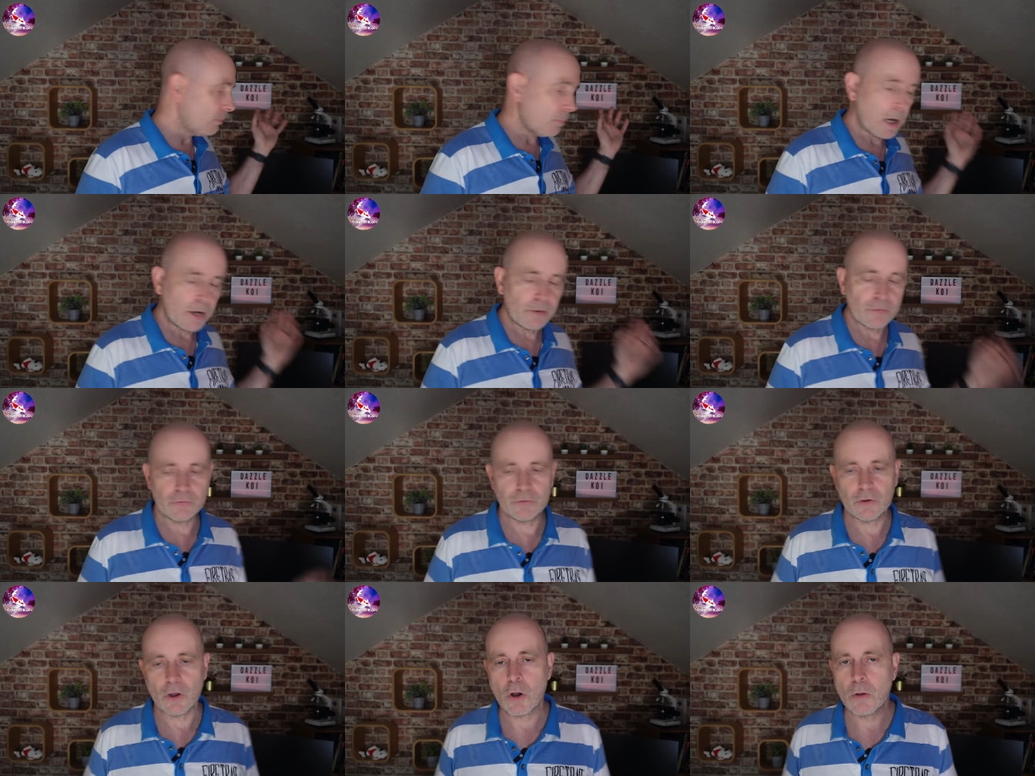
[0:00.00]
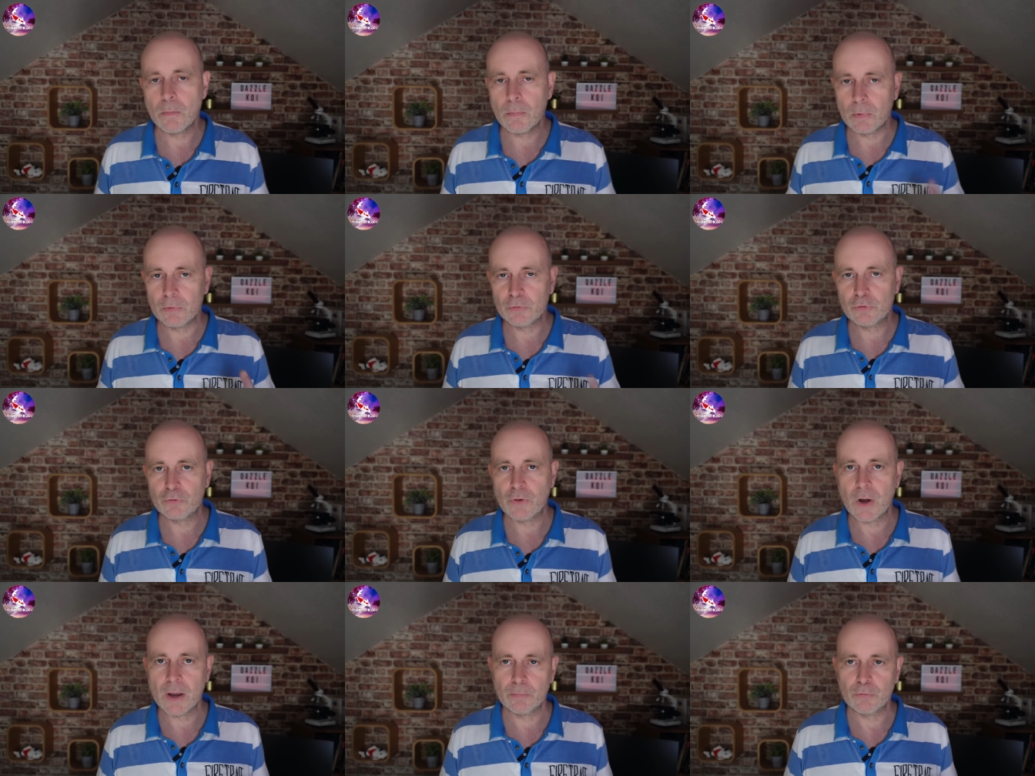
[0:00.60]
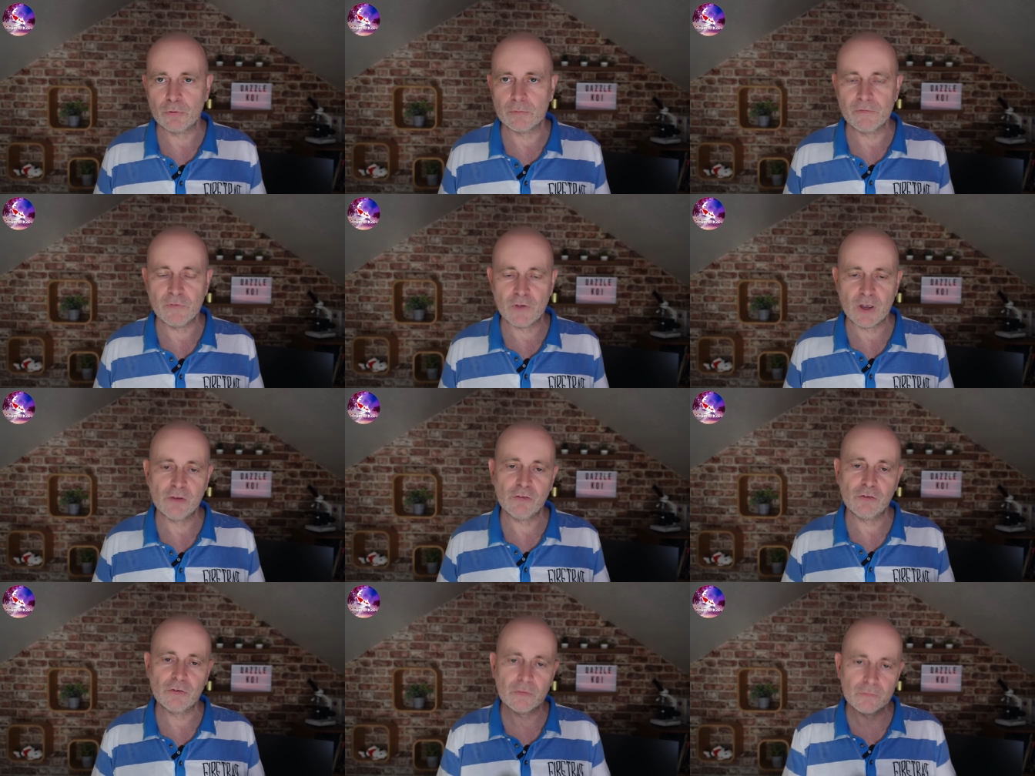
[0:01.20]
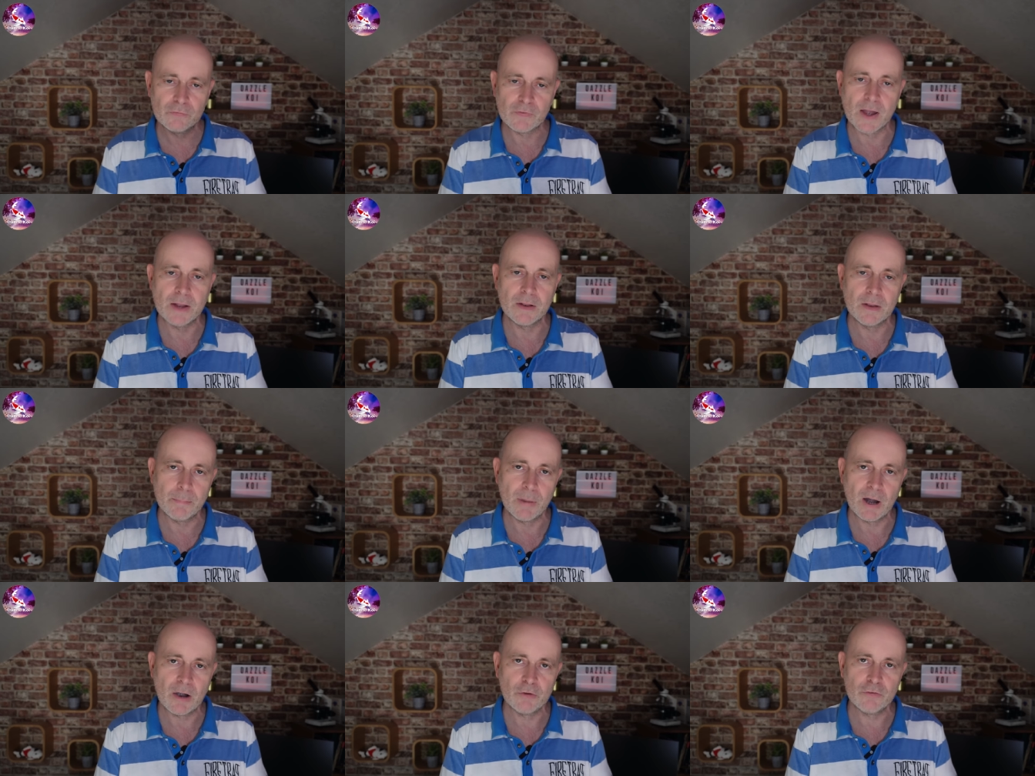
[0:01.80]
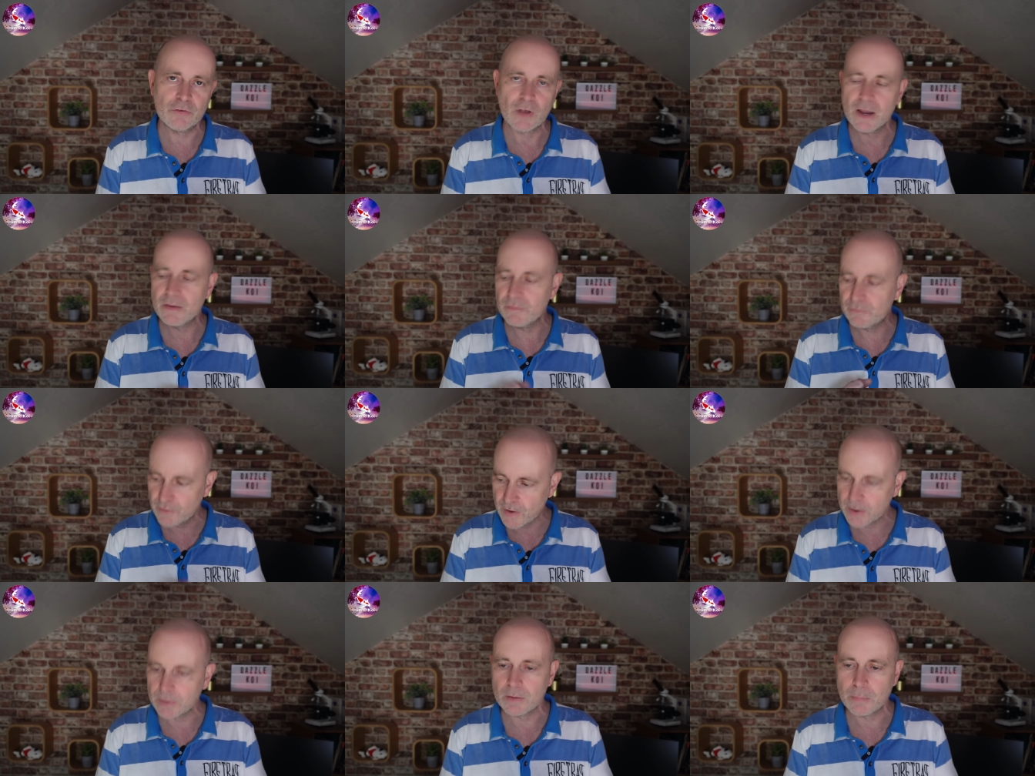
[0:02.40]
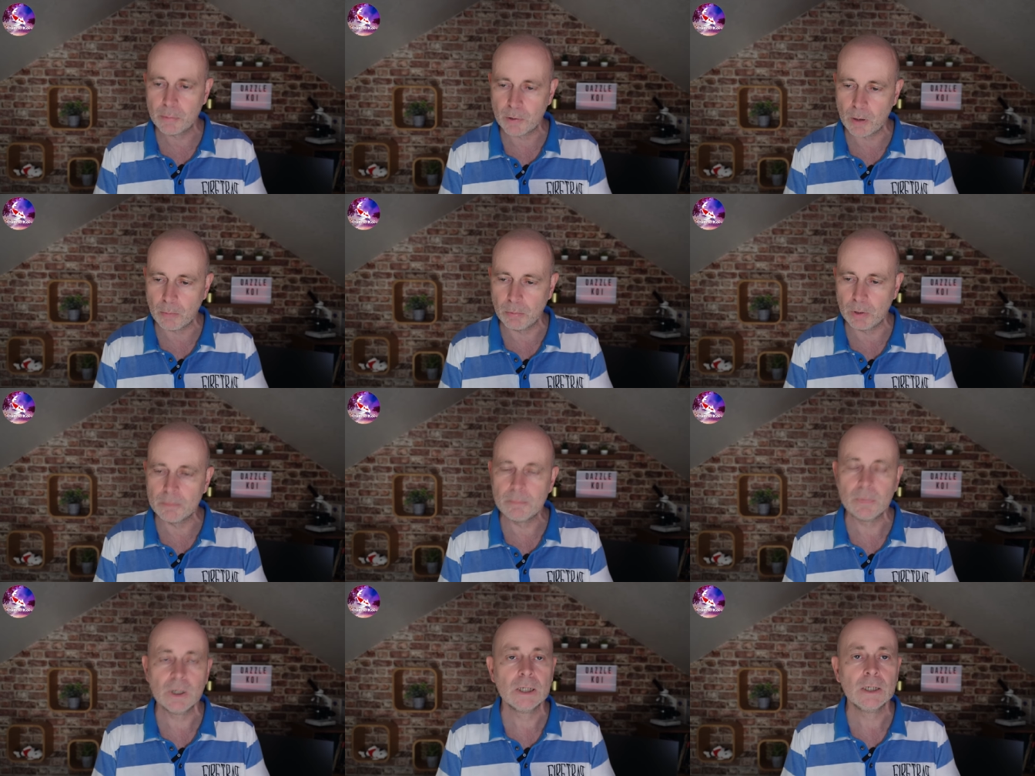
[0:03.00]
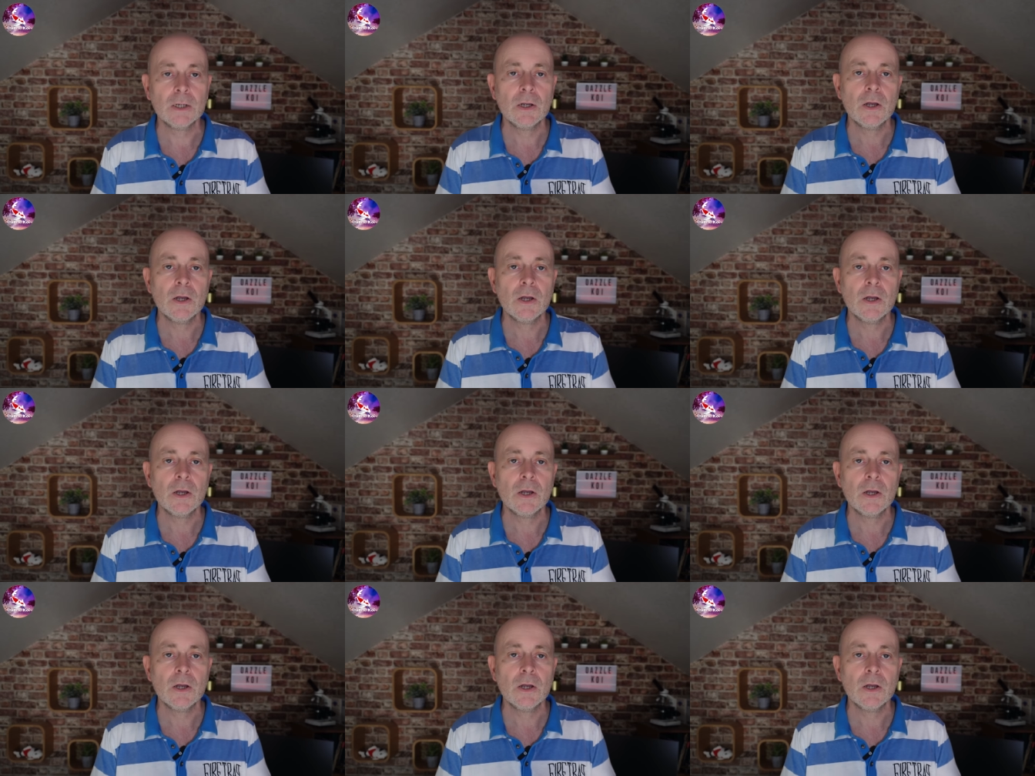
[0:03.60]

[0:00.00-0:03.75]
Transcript: microscope, scrape some fish, find the parasite, find the problem.